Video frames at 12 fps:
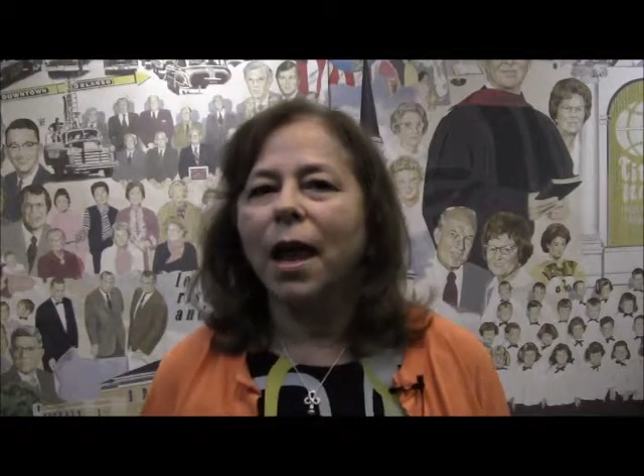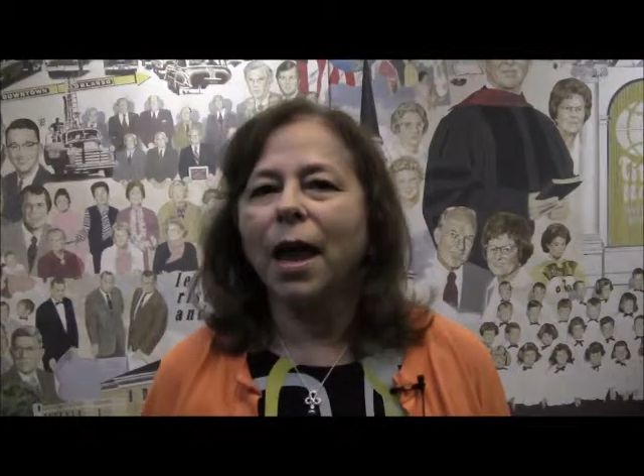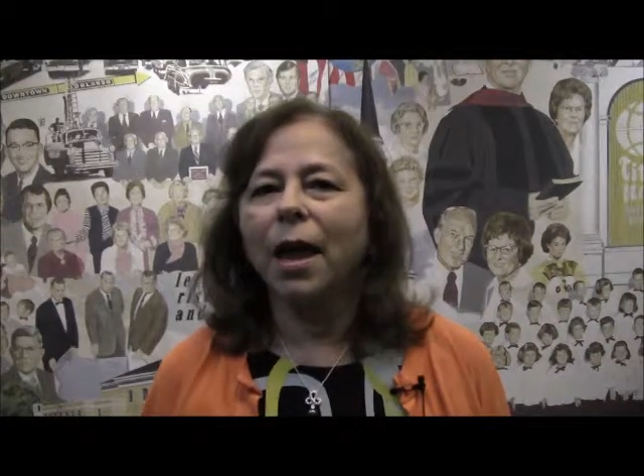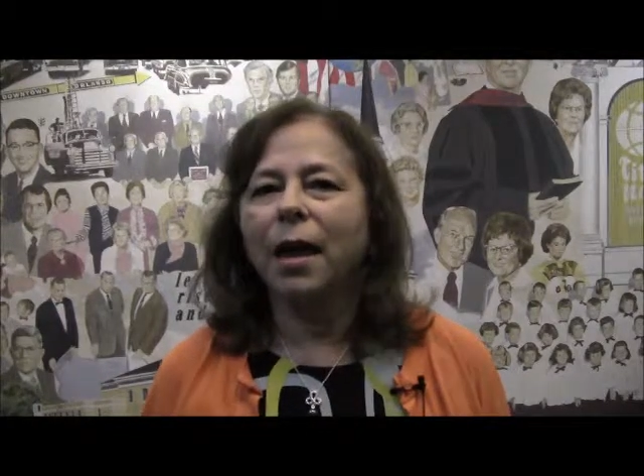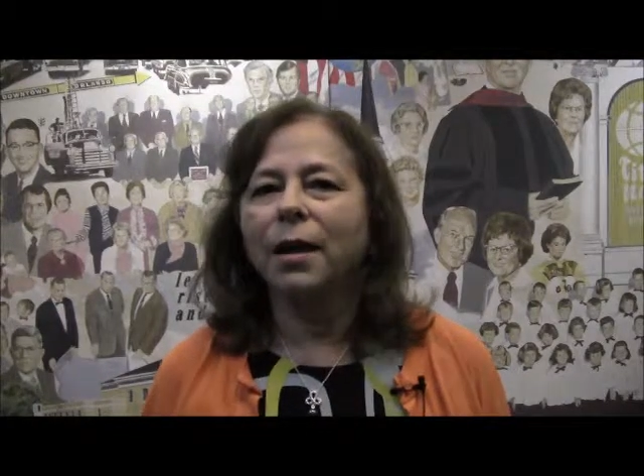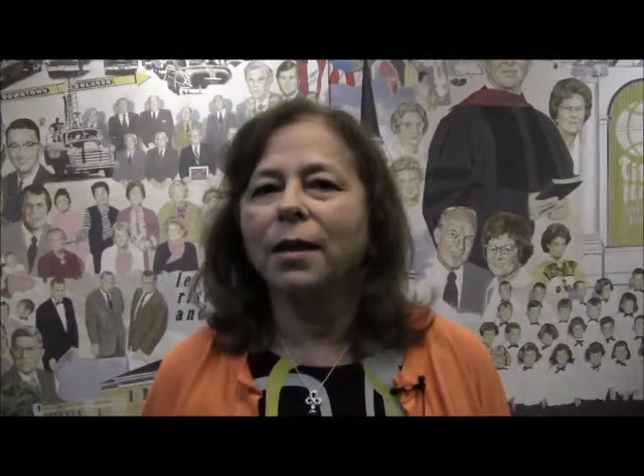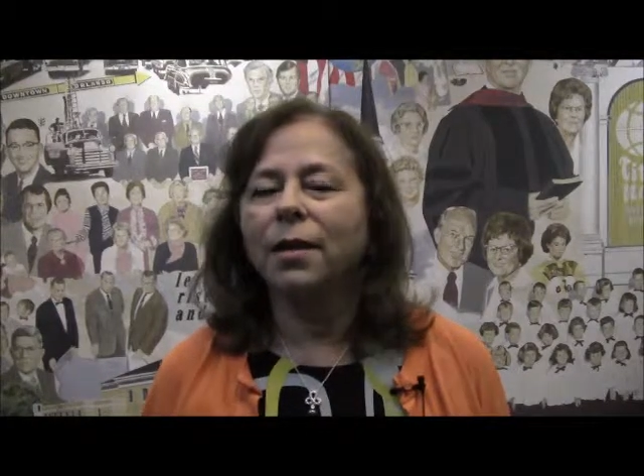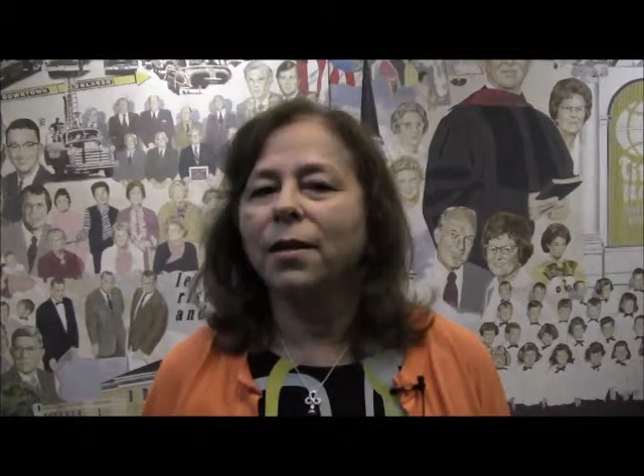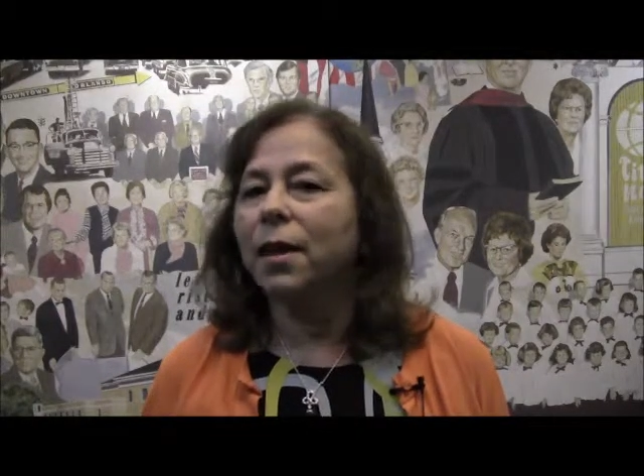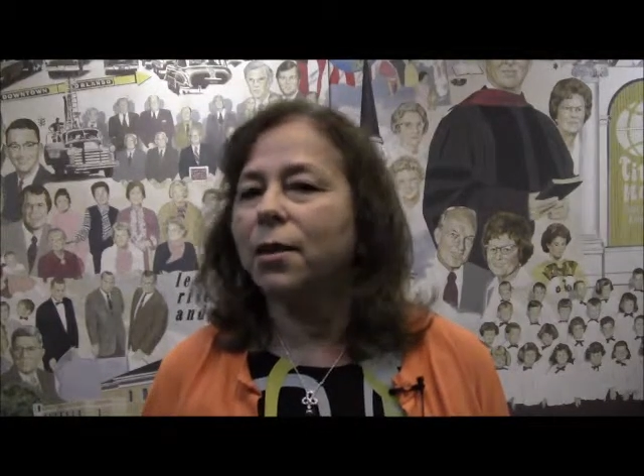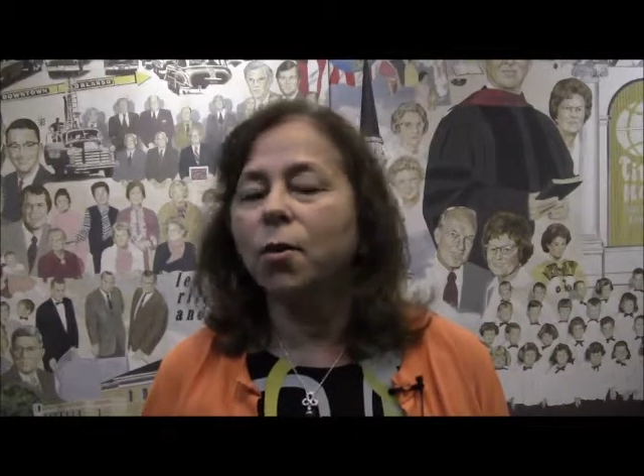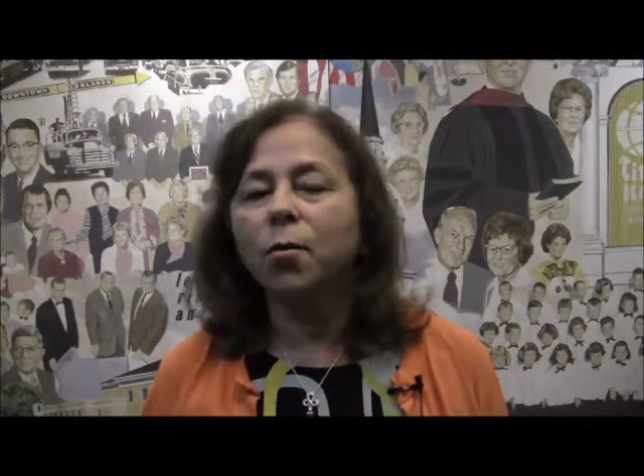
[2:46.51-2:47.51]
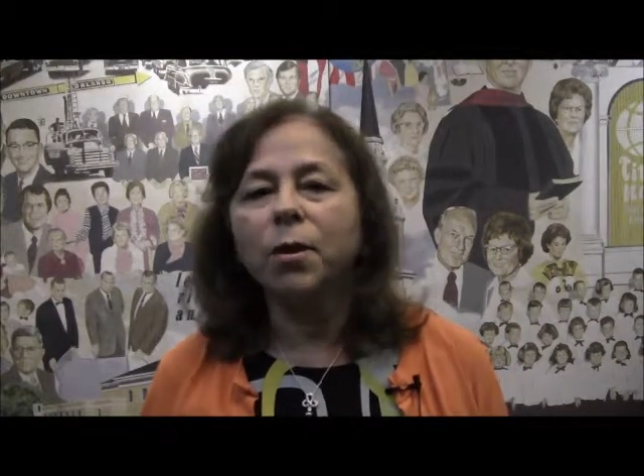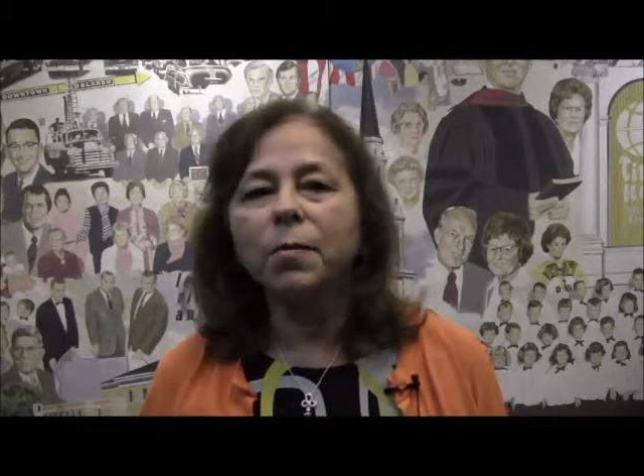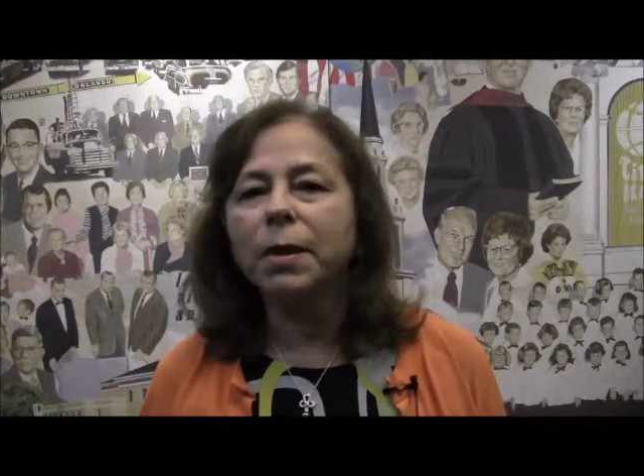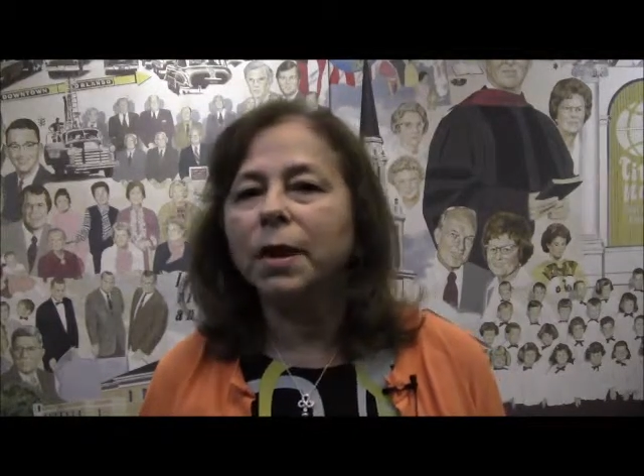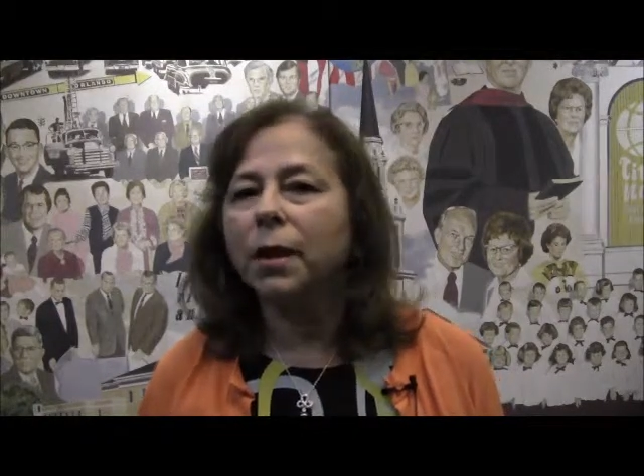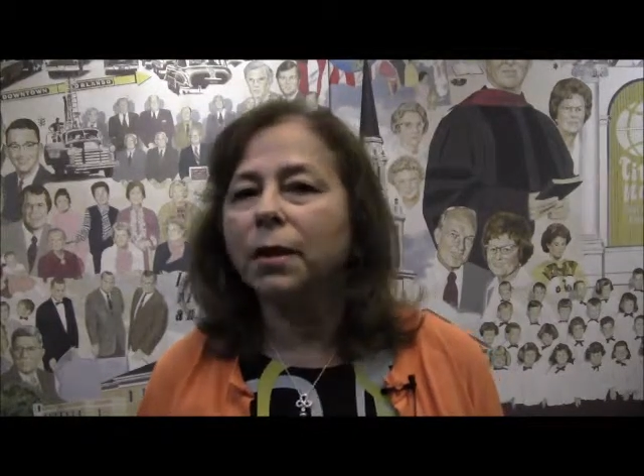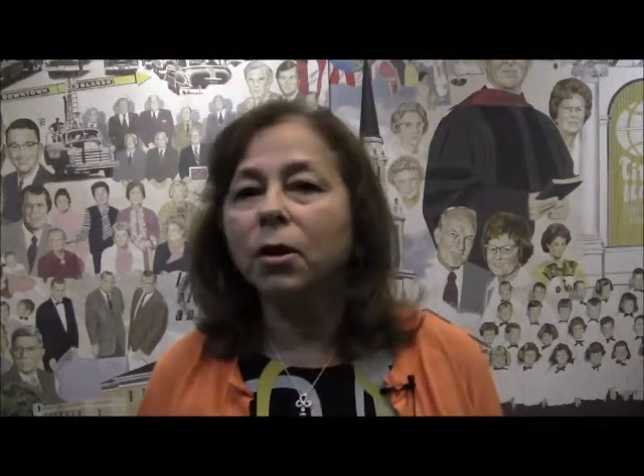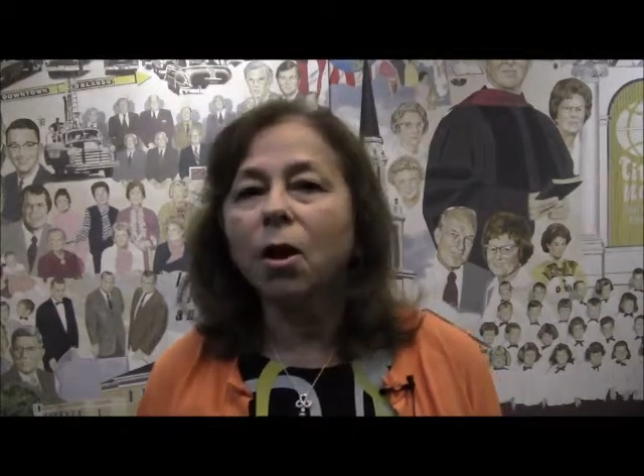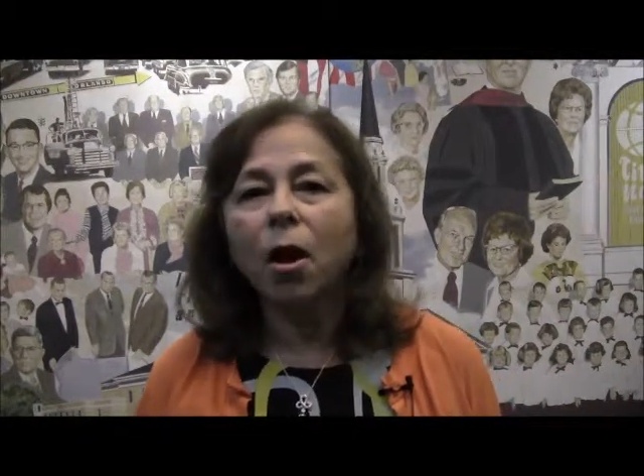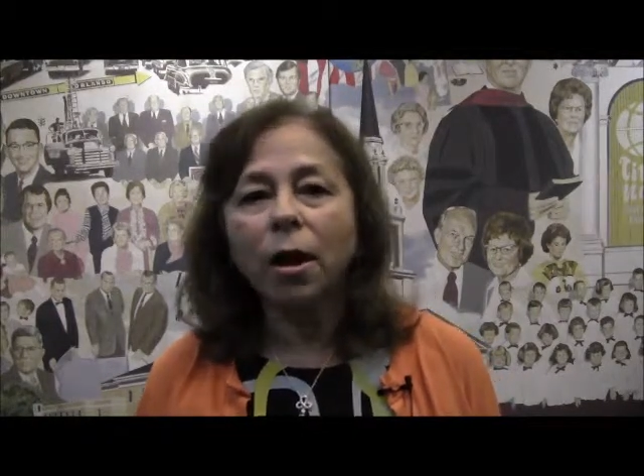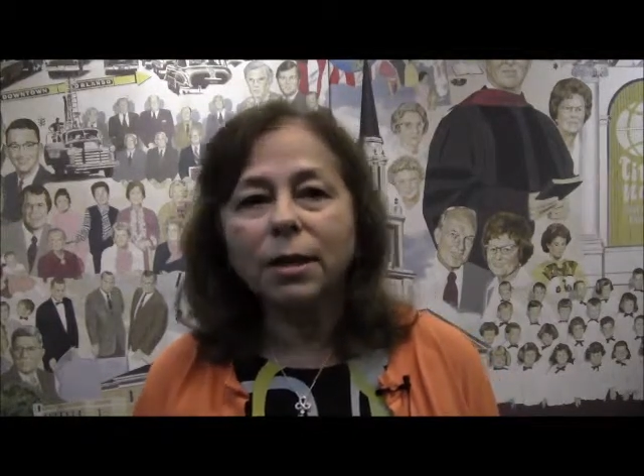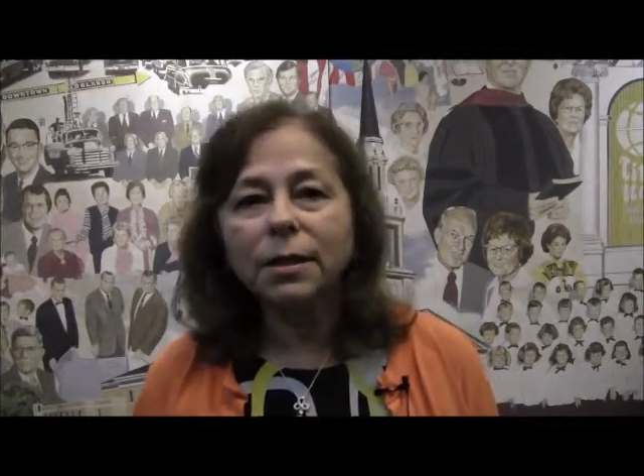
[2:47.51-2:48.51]
and they don't want to be
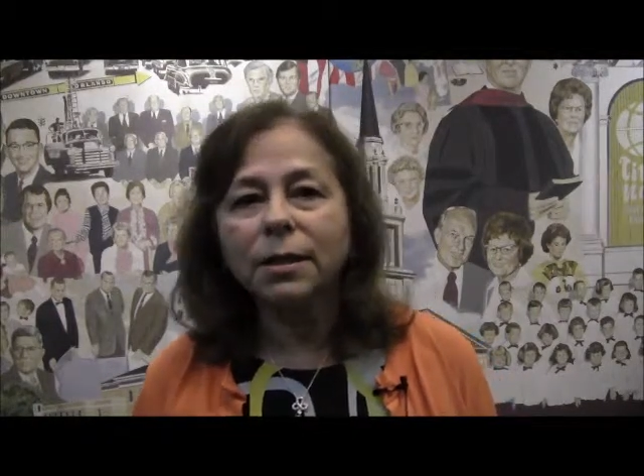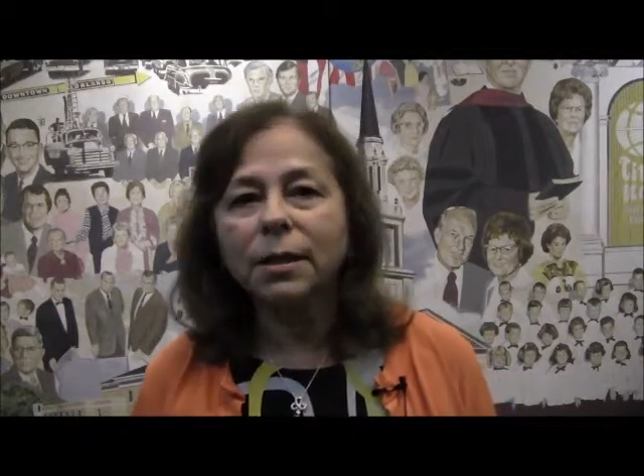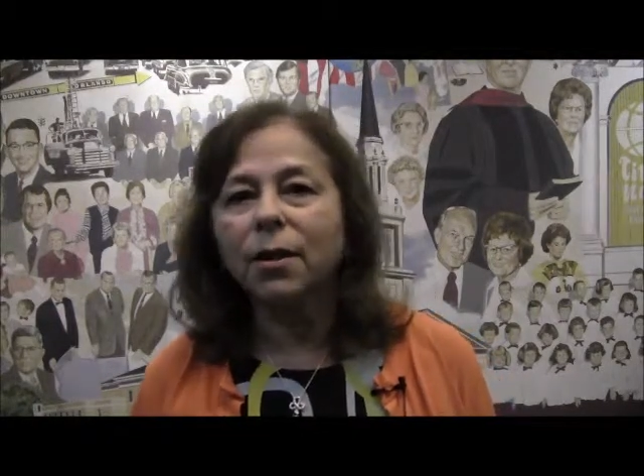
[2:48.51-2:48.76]
lost